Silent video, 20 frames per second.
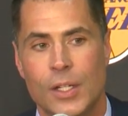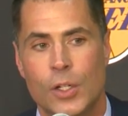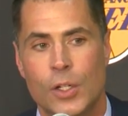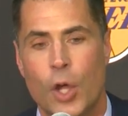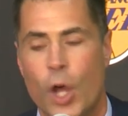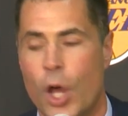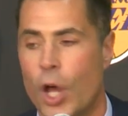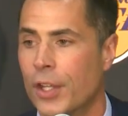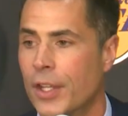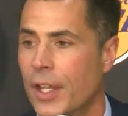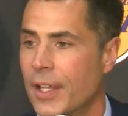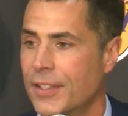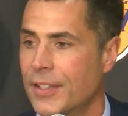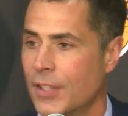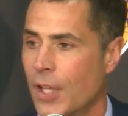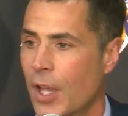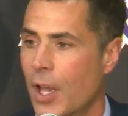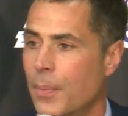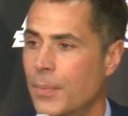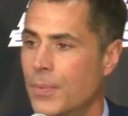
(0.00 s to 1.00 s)
called
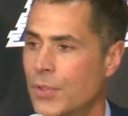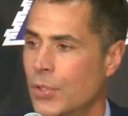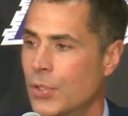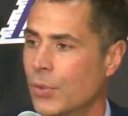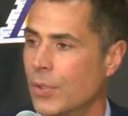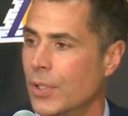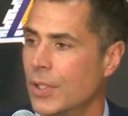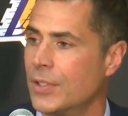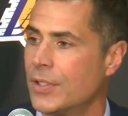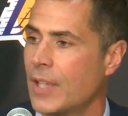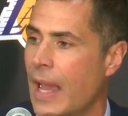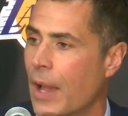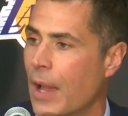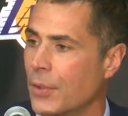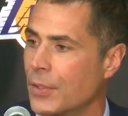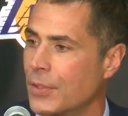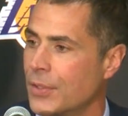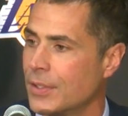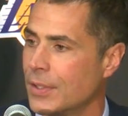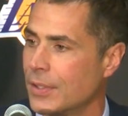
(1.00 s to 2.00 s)
us up to his
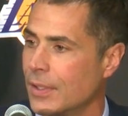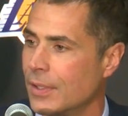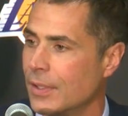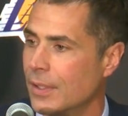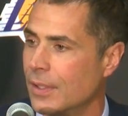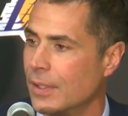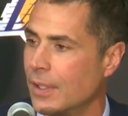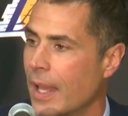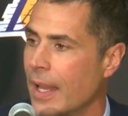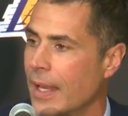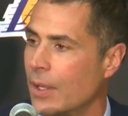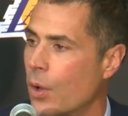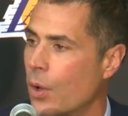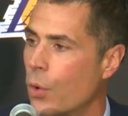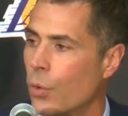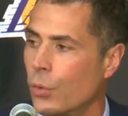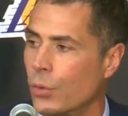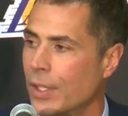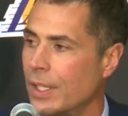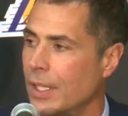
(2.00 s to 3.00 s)
house like
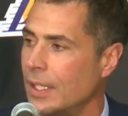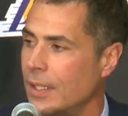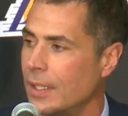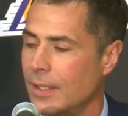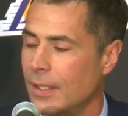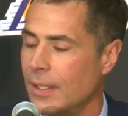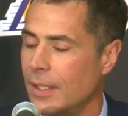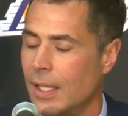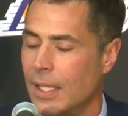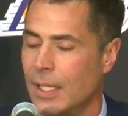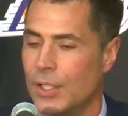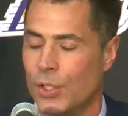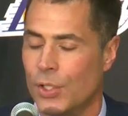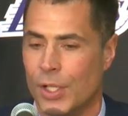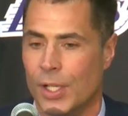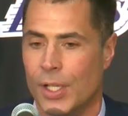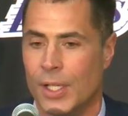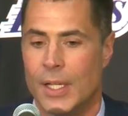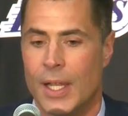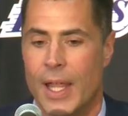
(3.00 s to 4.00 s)
only he
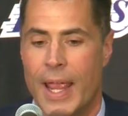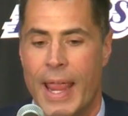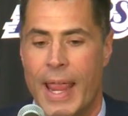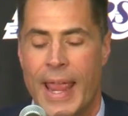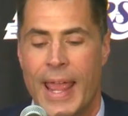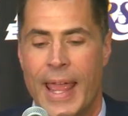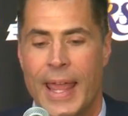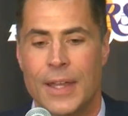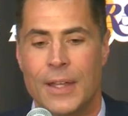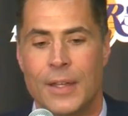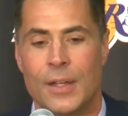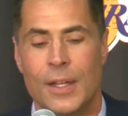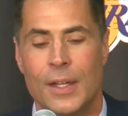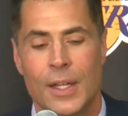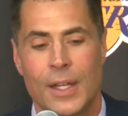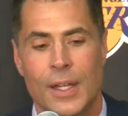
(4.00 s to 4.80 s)
could and